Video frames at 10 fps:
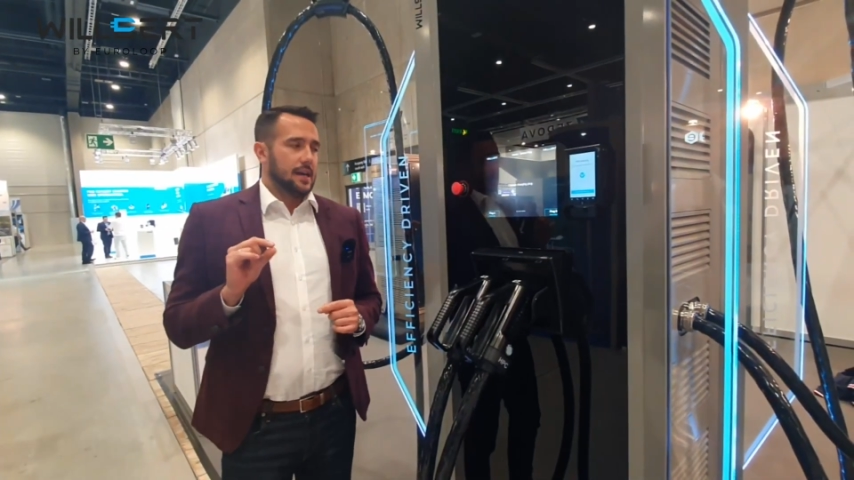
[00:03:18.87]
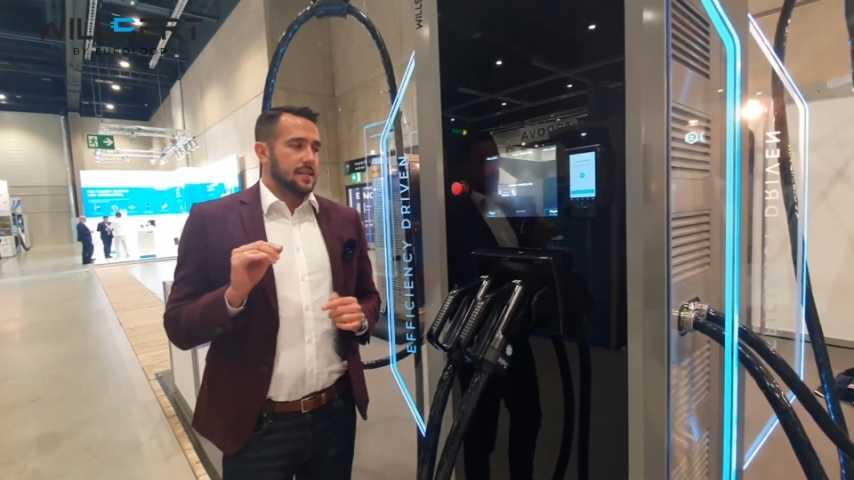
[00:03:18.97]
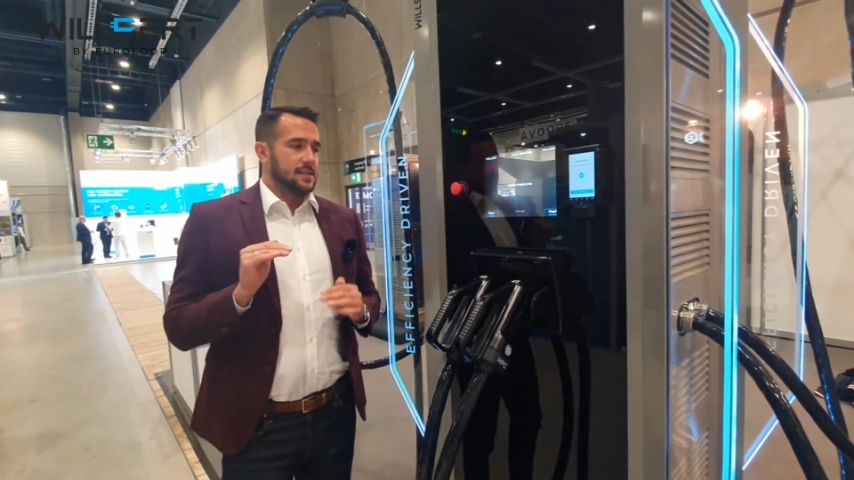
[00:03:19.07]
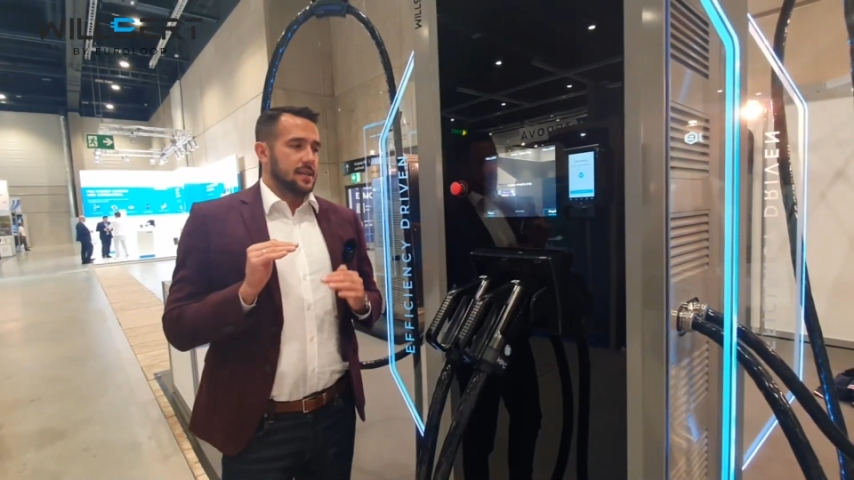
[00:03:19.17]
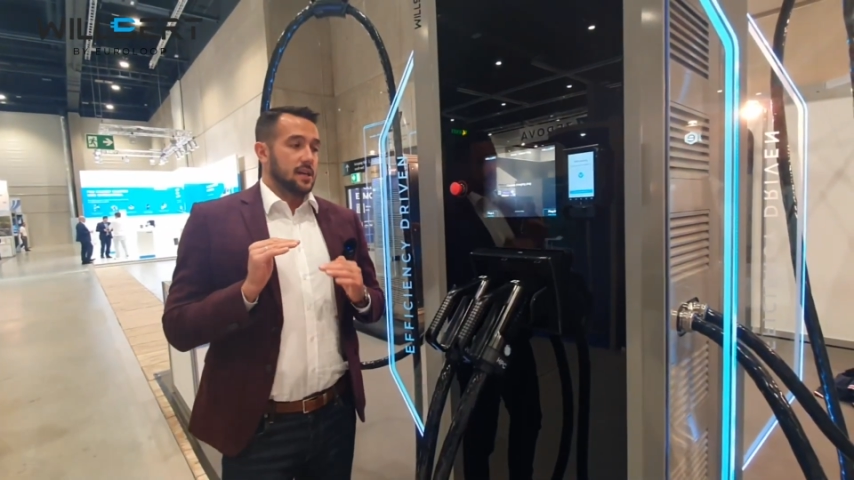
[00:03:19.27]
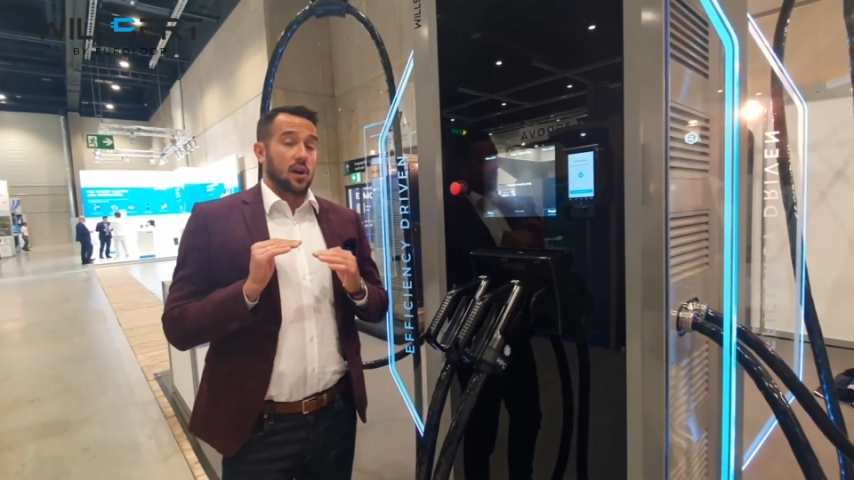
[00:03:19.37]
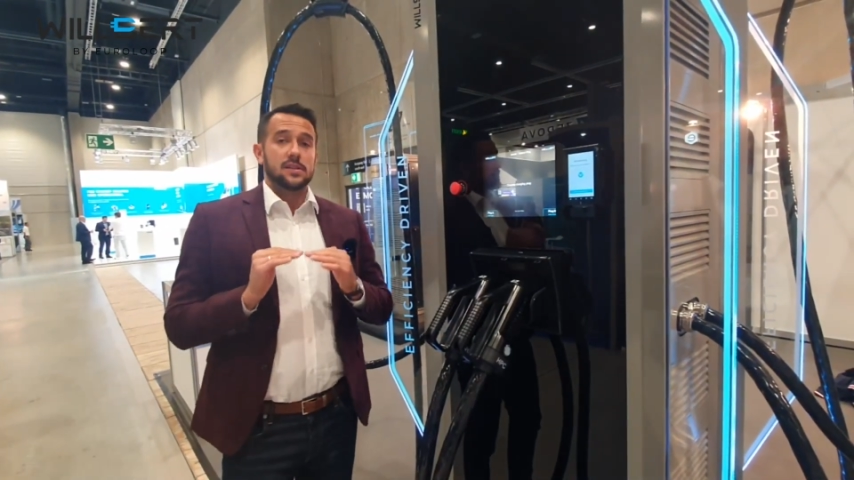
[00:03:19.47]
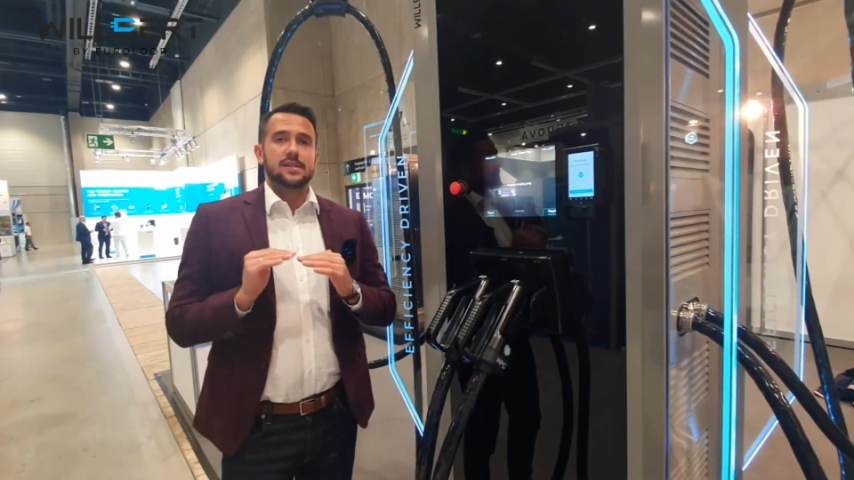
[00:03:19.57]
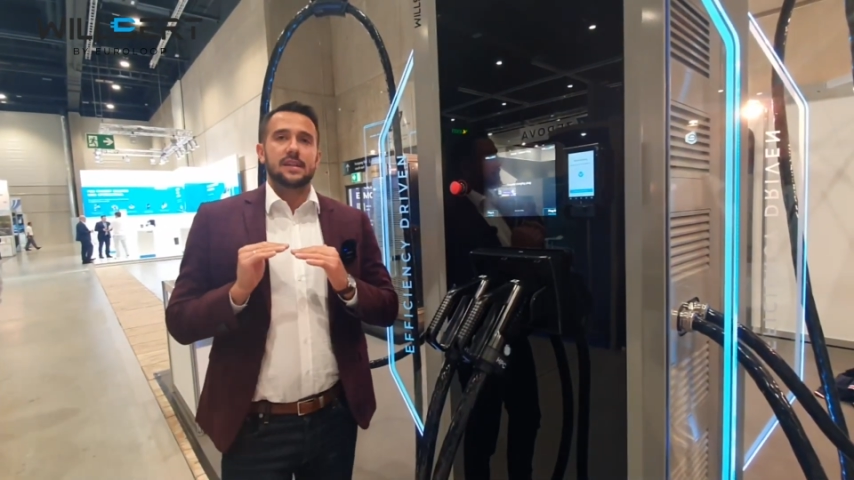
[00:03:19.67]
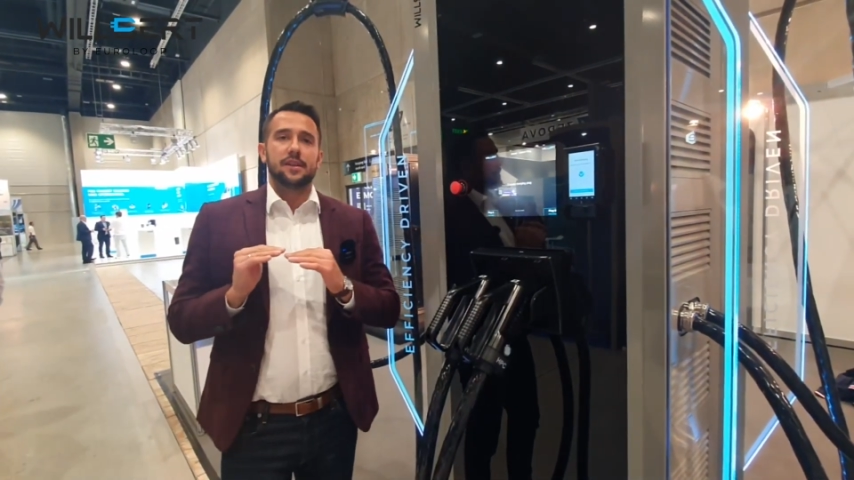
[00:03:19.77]
it's a
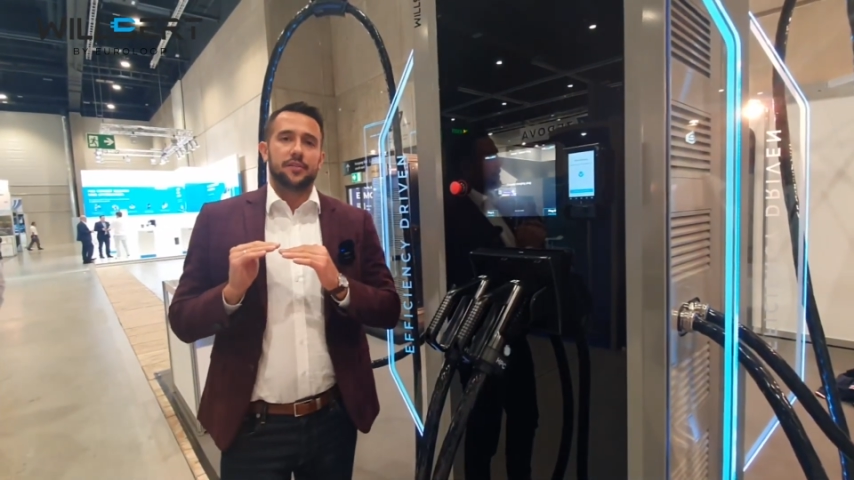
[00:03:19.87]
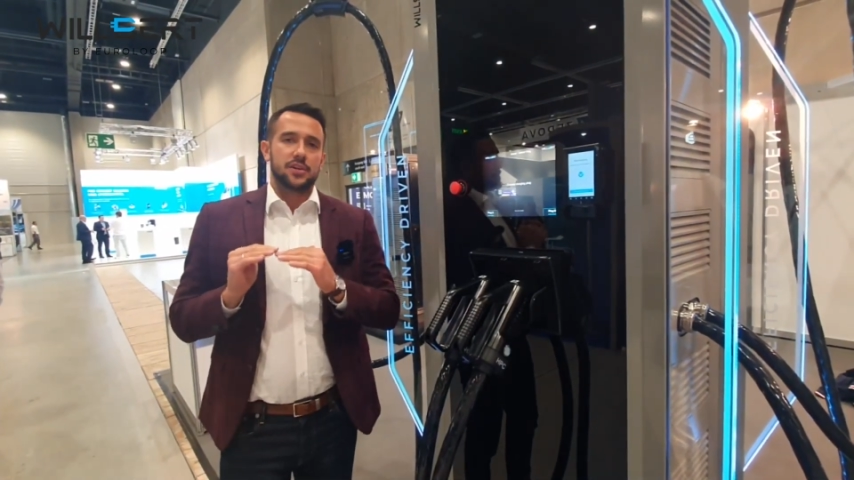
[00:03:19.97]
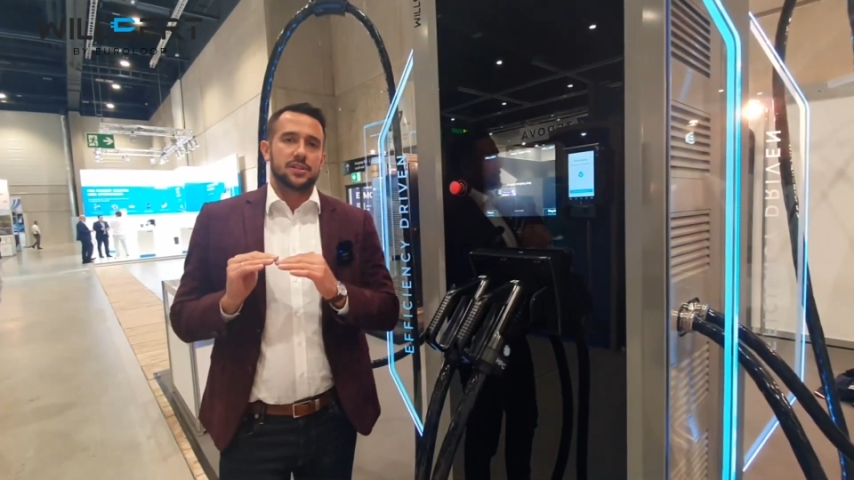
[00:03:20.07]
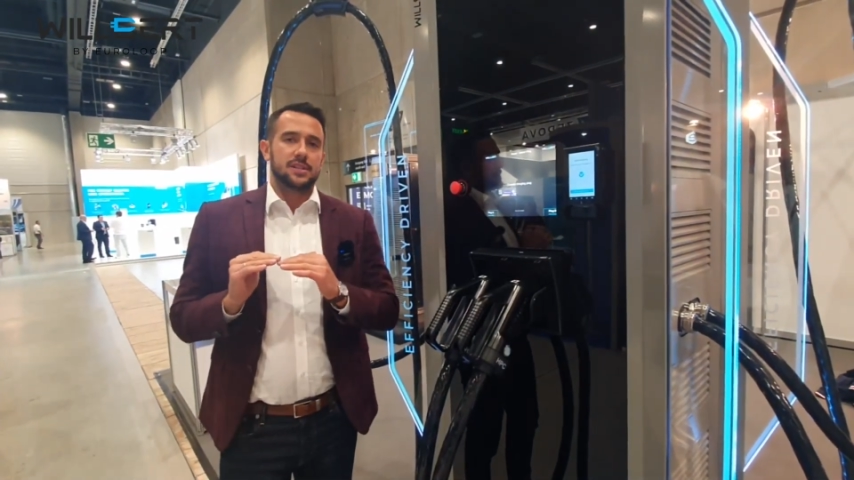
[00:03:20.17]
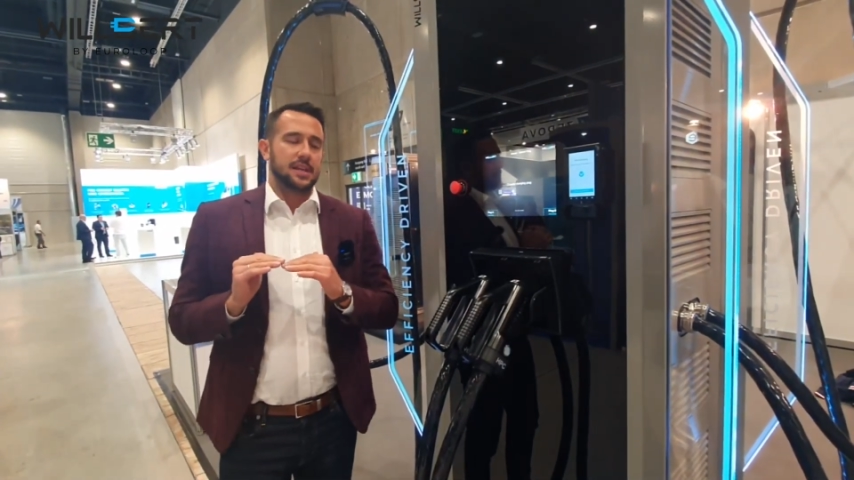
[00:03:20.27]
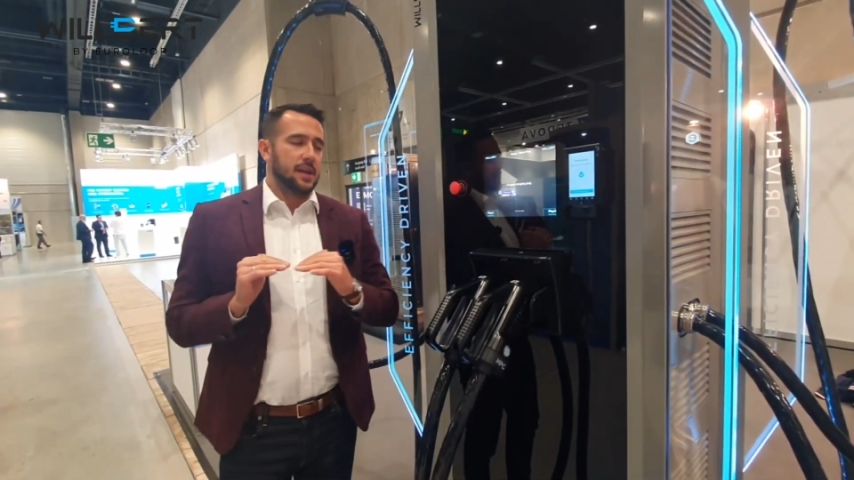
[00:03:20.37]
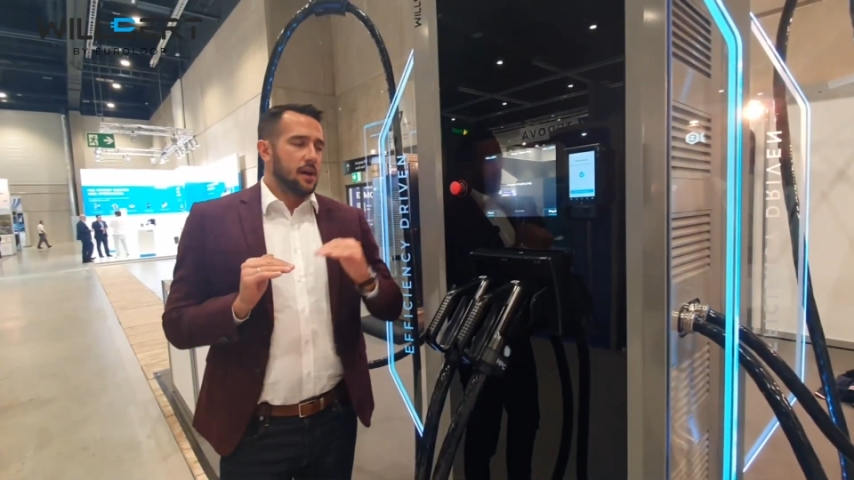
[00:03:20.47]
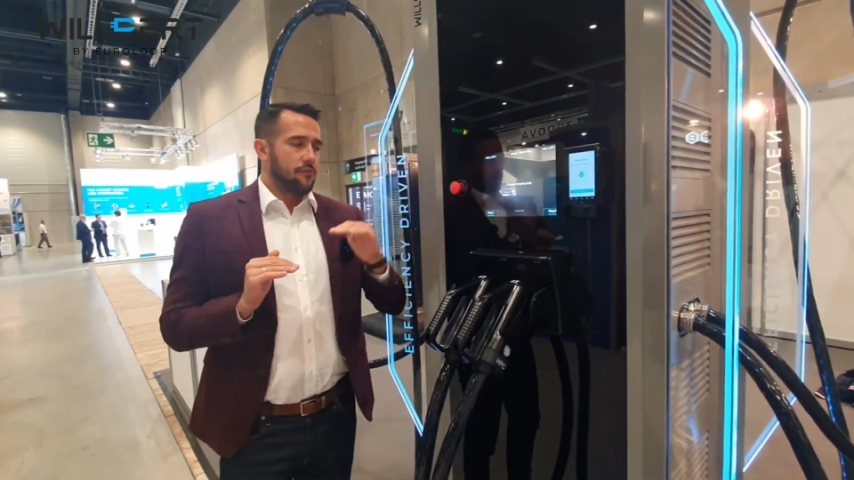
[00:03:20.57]
constant efficiency